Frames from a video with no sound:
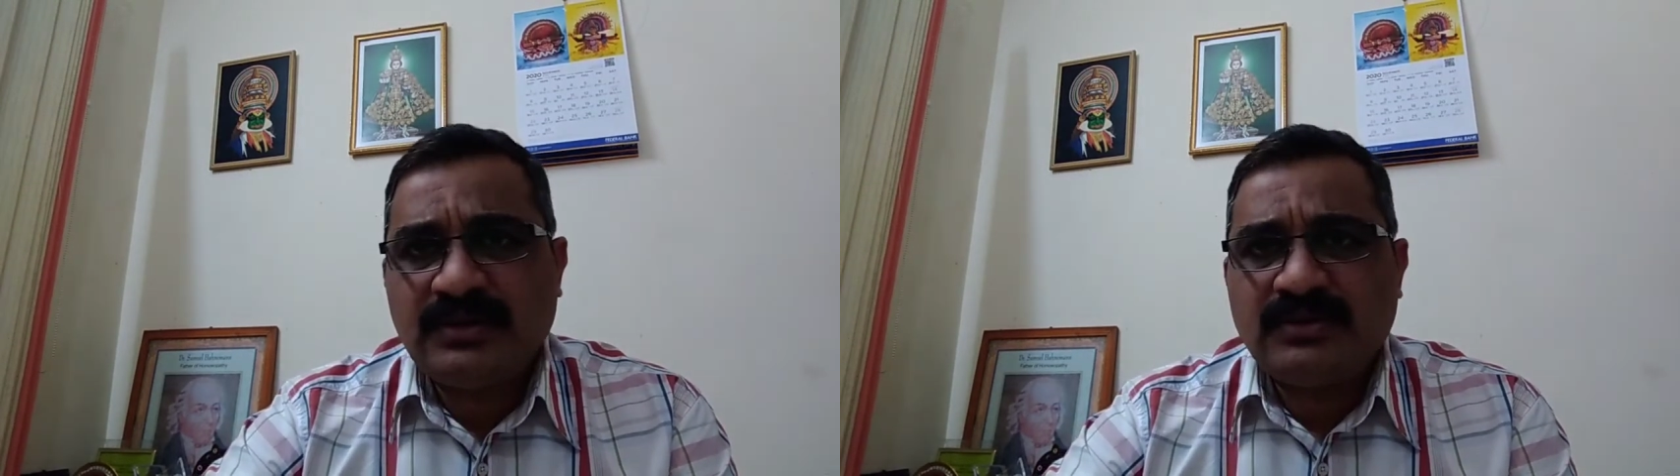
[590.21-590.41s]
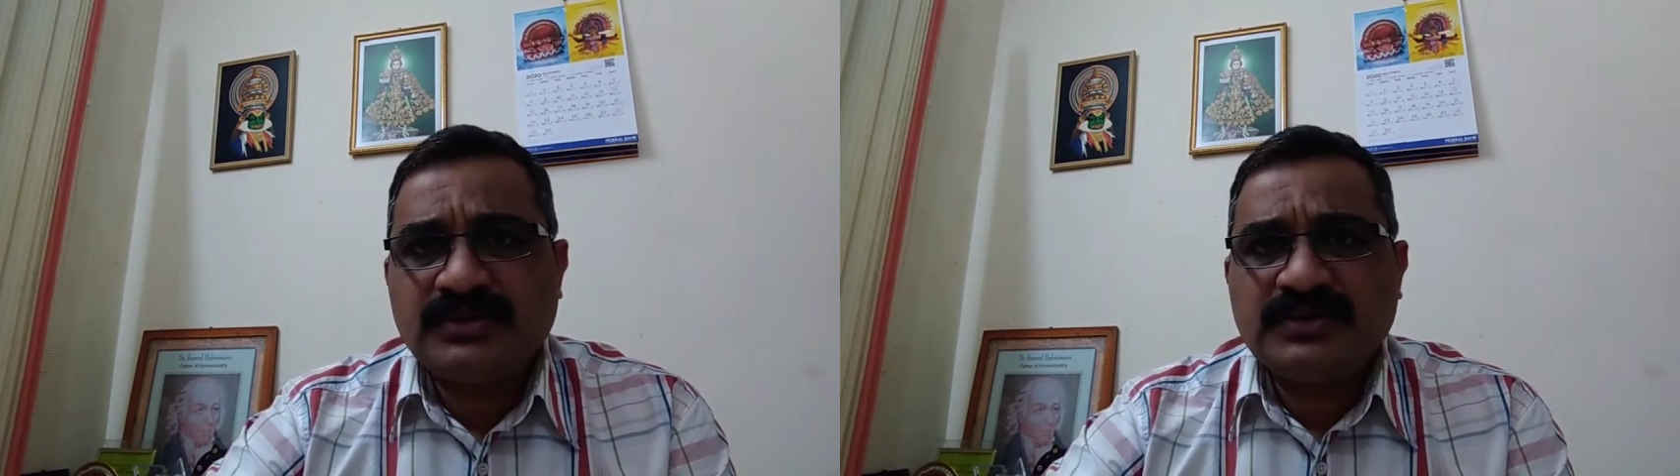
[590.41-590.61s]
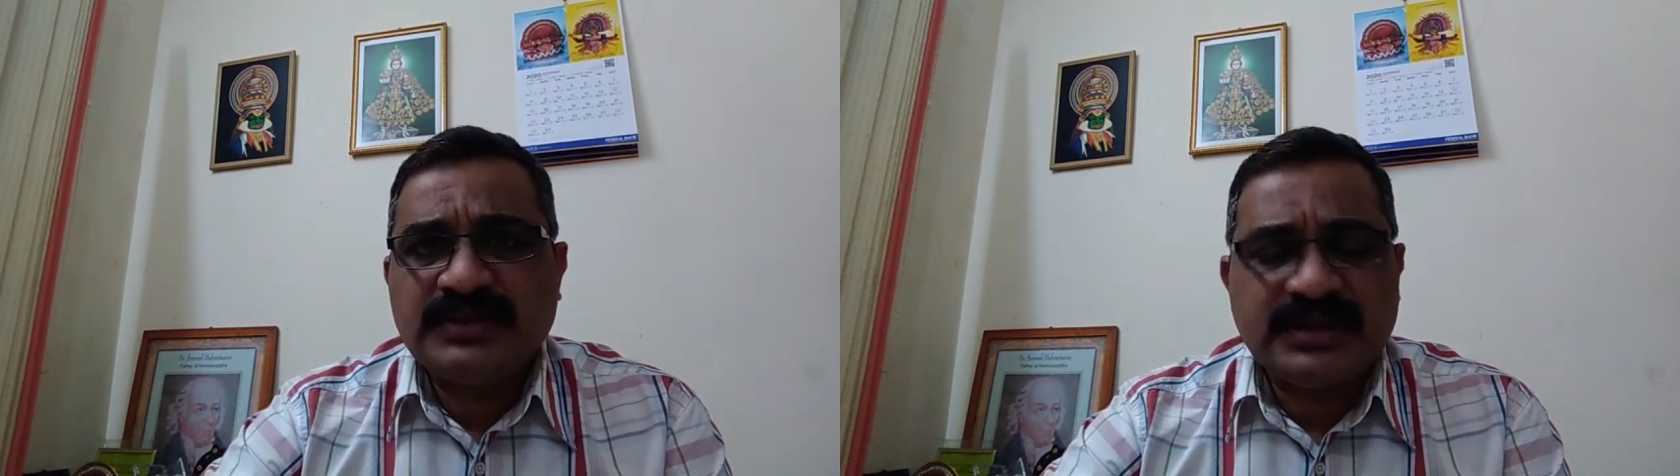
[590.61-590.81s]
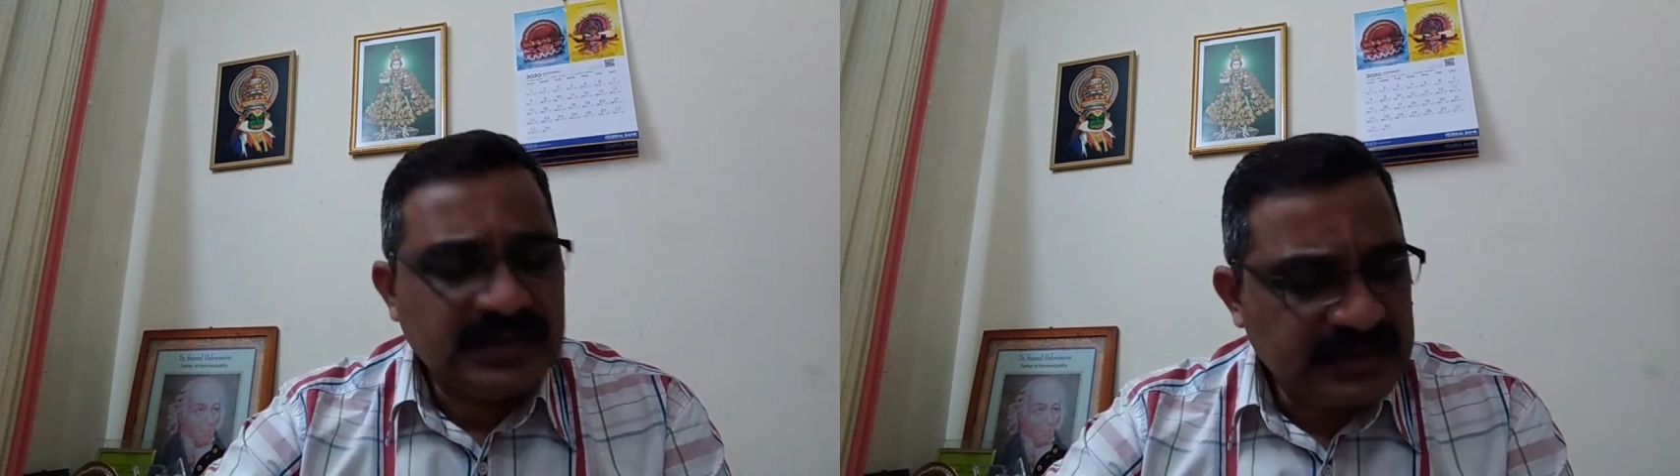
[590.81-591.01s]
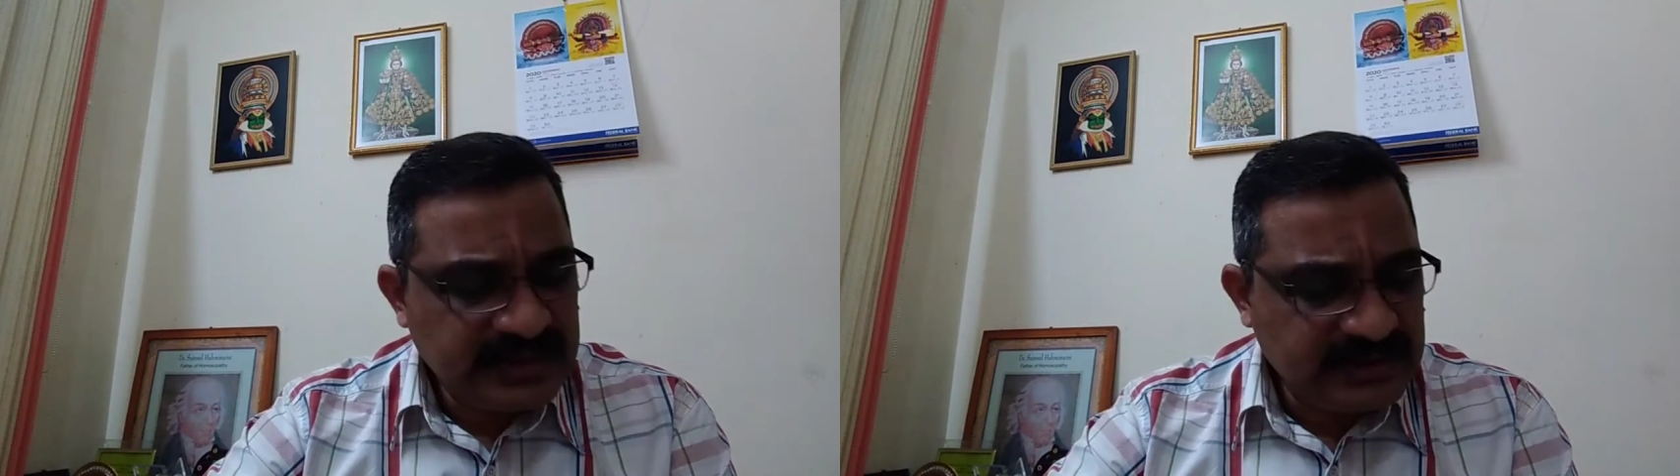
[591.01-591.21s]
also there
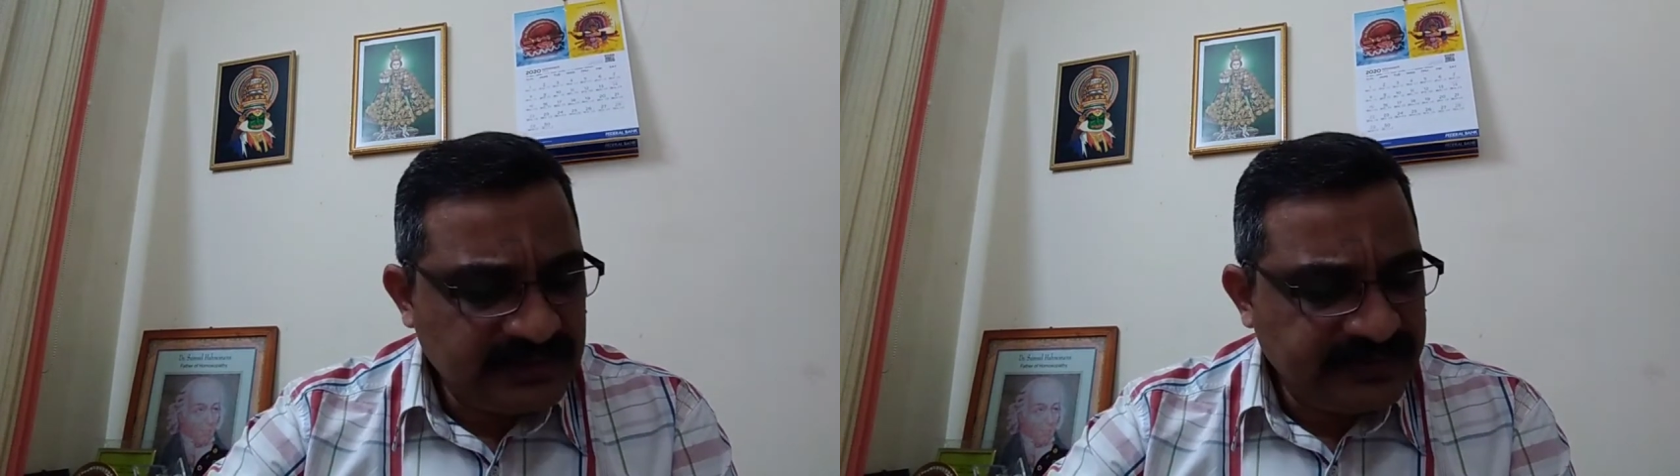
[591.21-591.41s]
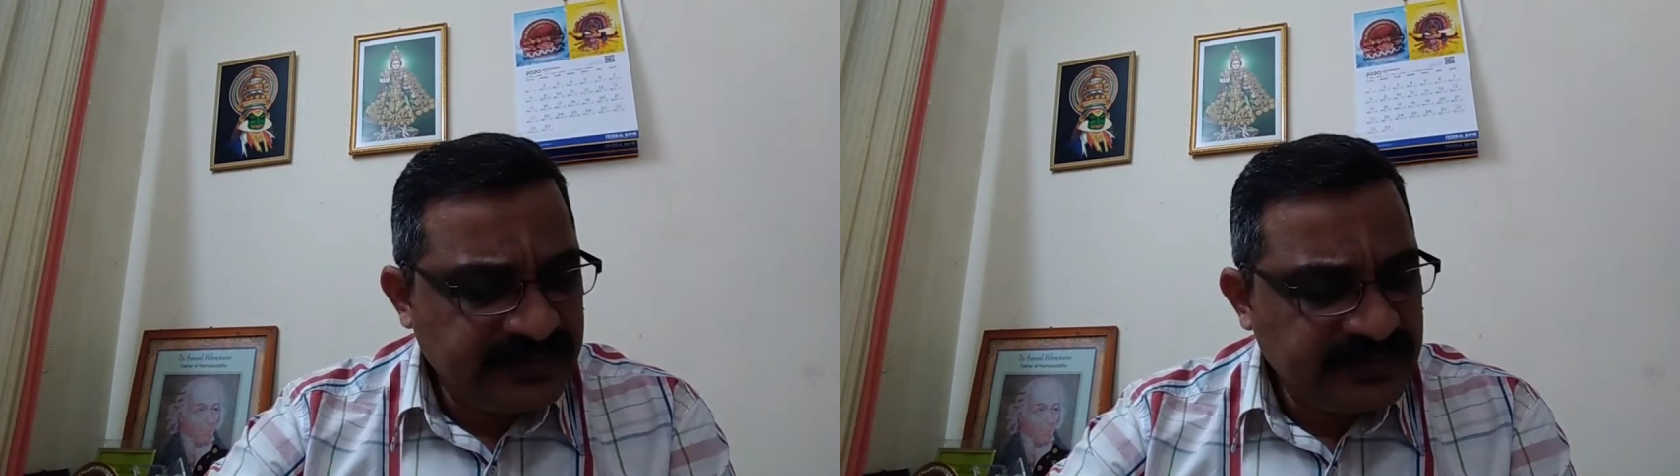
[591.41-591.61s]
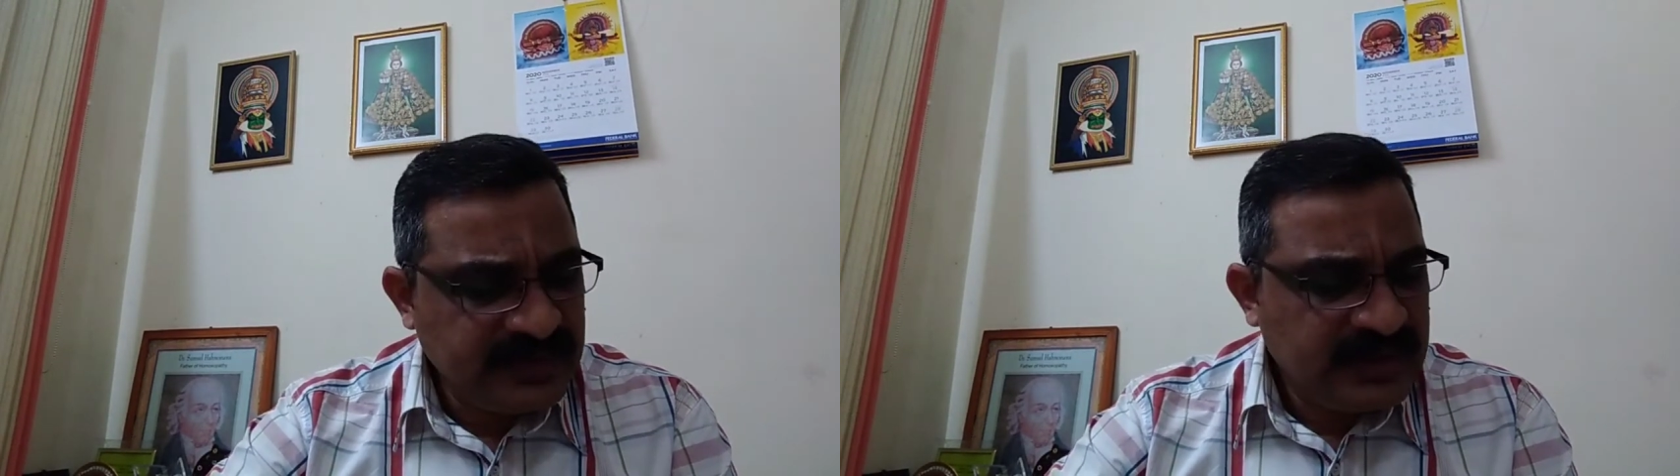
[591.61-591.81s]
in case of